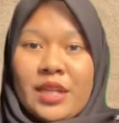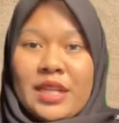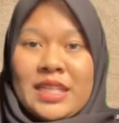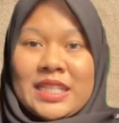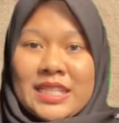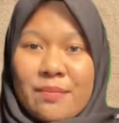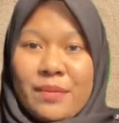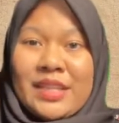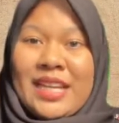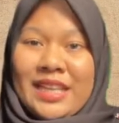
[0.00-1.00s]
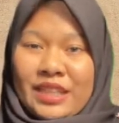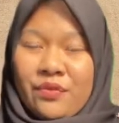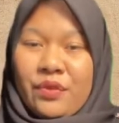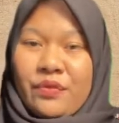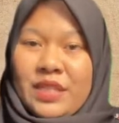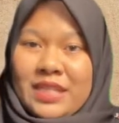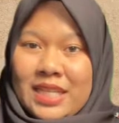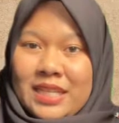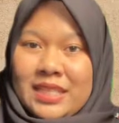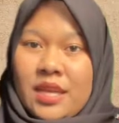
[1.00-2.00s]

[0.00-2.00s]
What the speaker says: in December 1956.